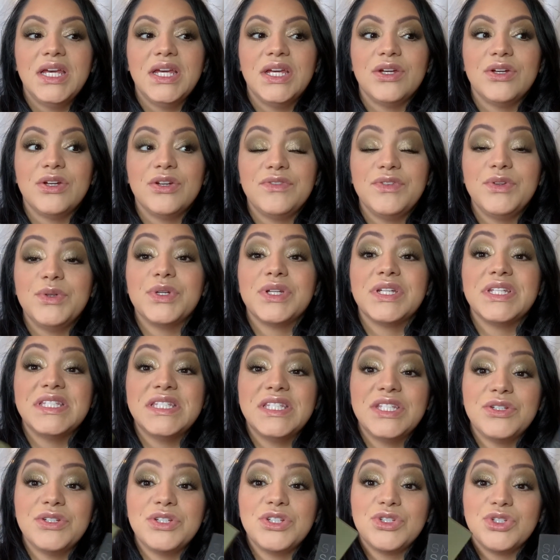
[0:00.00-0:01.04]
or if you're
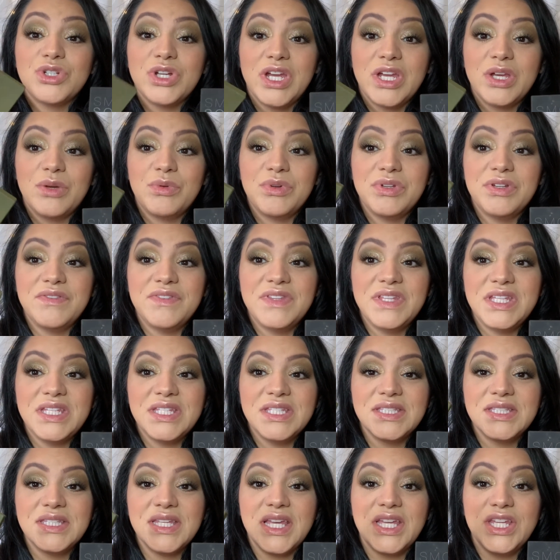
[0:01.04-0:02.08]
considering trying one of
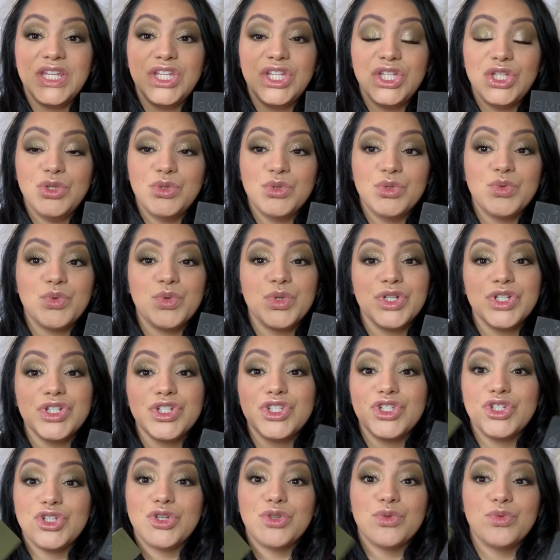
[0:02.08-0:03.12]
these and you weren't
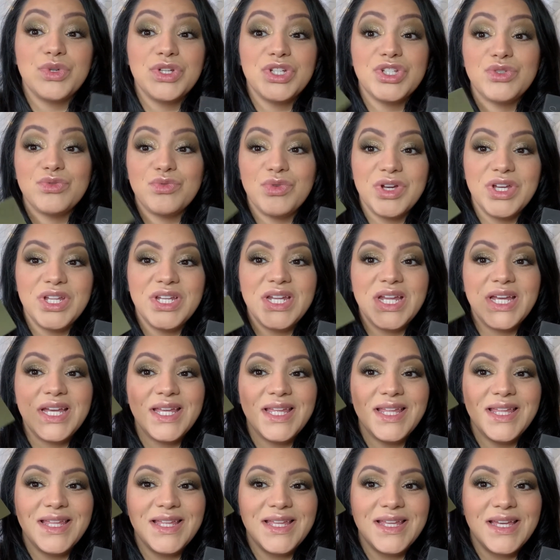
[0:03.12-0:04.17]
sure which one,
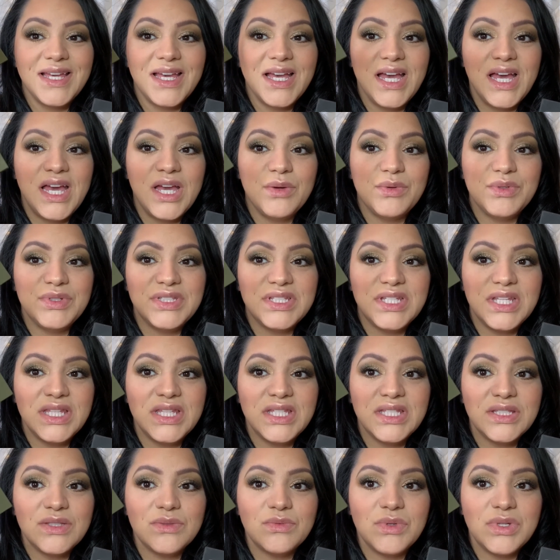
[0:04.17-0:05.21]
I would say
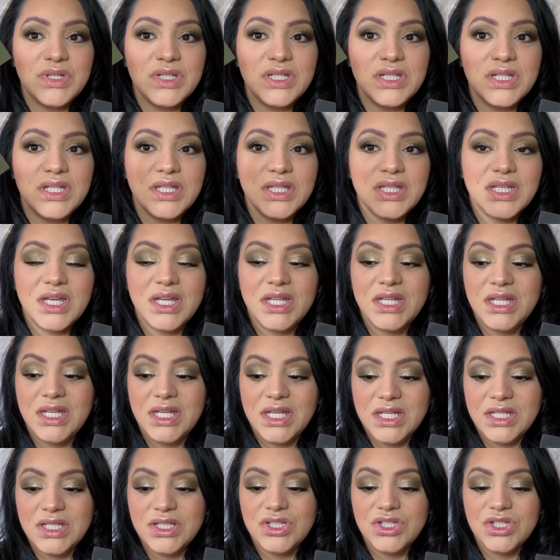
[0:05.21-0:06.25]
this one, the Cutting
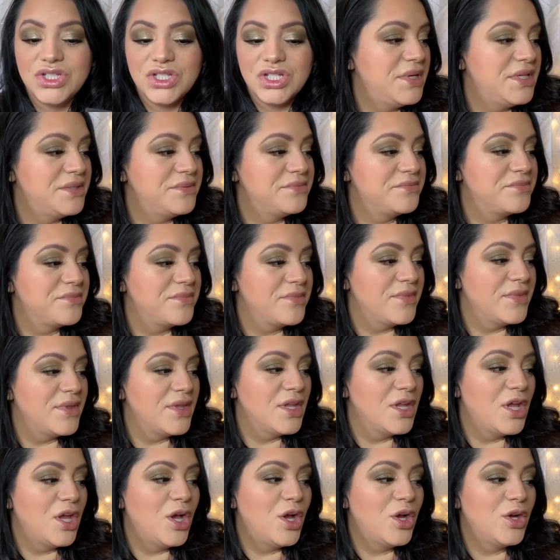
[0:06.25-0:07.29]
Edge.
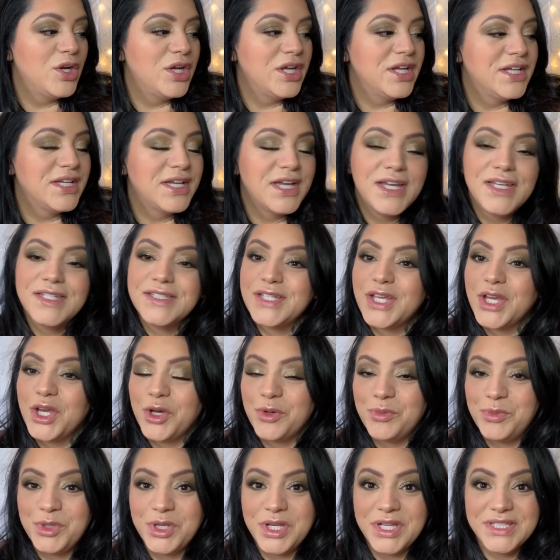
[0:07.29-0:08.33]
Alright guys, I
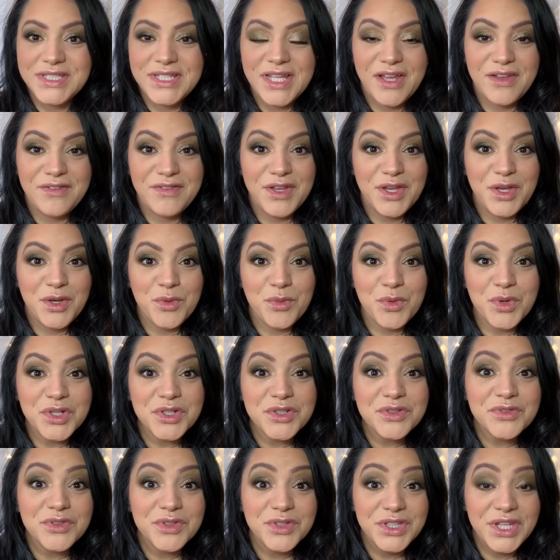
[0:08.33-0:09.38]
hope you guys have a
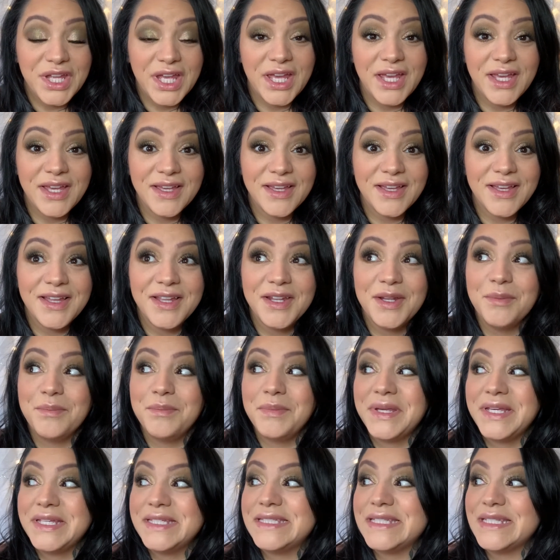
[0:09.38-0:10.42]
wonderful day, an
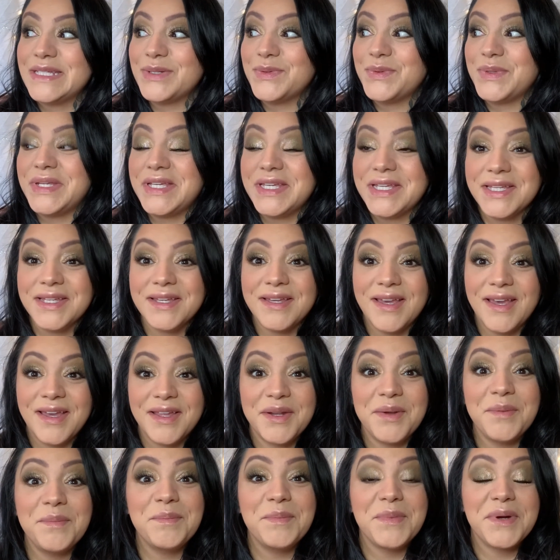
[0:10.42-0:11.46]
amazing week, and
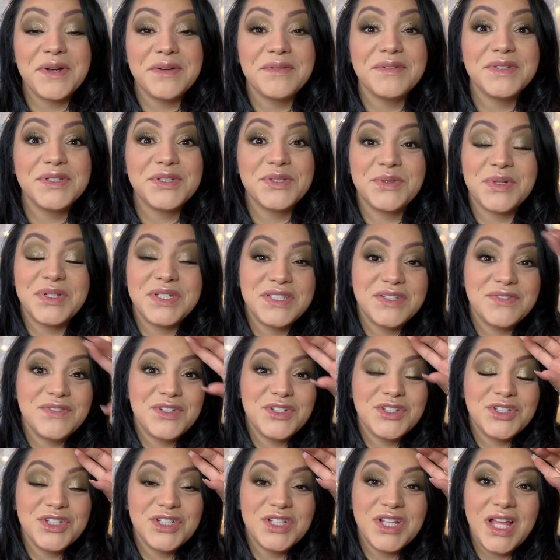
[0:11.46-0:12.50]
a marvelous rest of
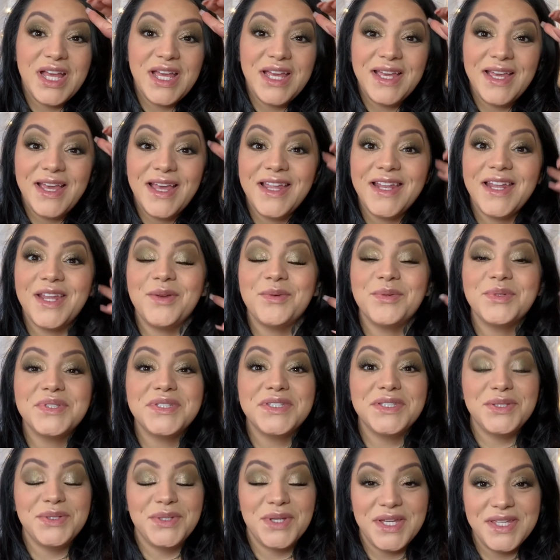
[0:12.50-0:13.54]
your July, and I will
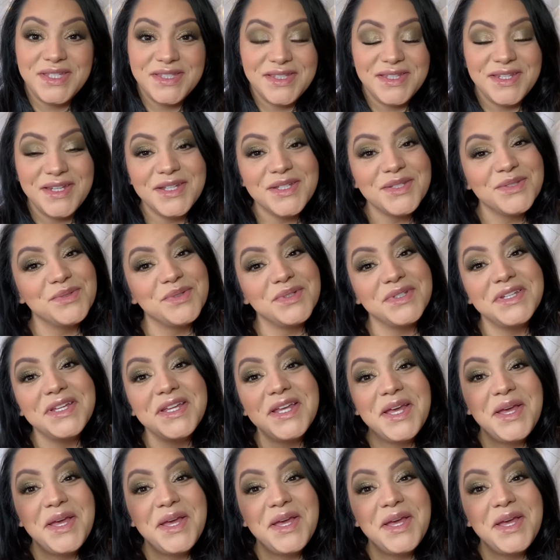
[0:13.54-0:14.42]
see you guys in the next one.